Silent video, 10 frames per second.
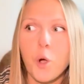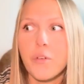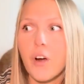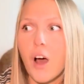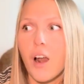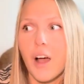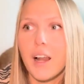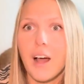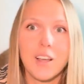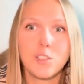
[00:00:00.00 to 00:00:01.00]
Overall, I
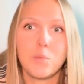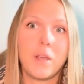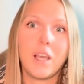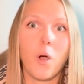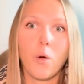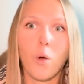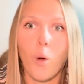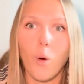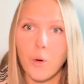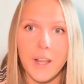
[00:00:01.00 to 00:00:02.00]
like to be
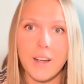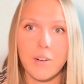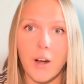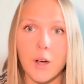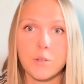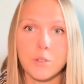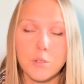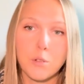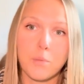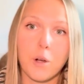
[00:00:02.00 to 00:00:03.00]
whole year round
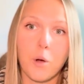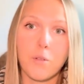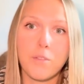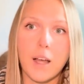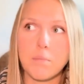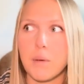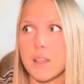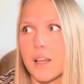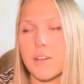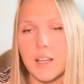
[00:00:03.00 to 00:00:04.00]
super low fat,
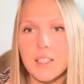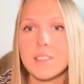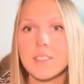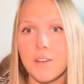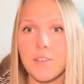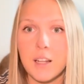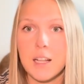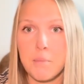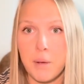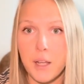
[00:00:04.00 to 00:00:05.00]
but there is
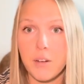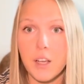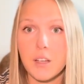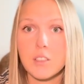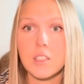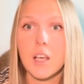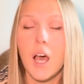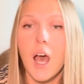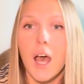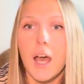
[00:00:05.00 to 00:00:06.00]
definitely periods
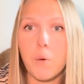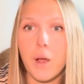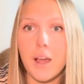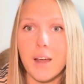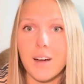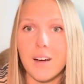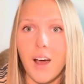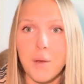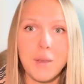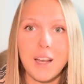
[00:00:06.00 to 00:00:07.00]
where
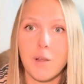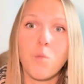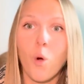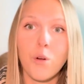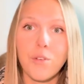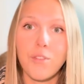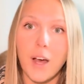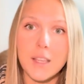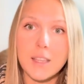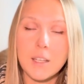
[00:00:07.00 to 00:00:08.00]
I'm eating more
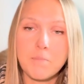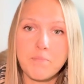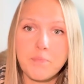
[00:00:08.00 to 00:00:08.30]
fat.